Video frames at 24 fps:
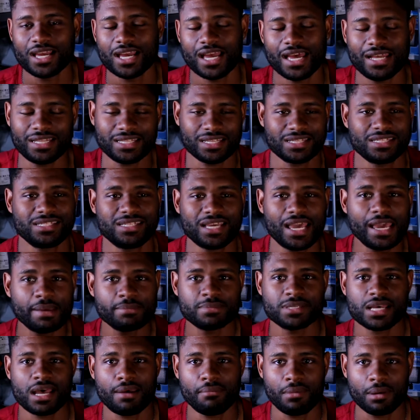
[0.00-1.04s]
At the same
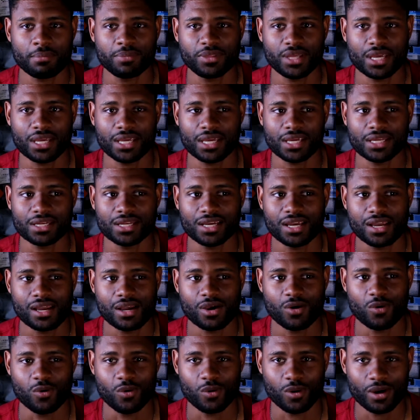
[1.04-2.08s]
time, I'm thinking,
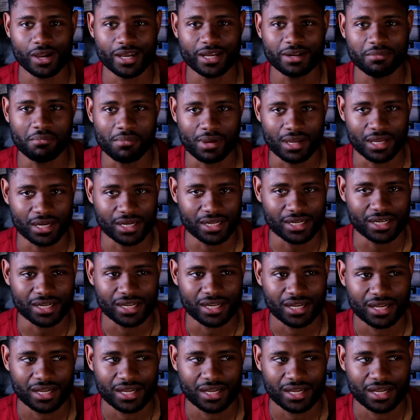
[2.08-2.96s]
wait a minute.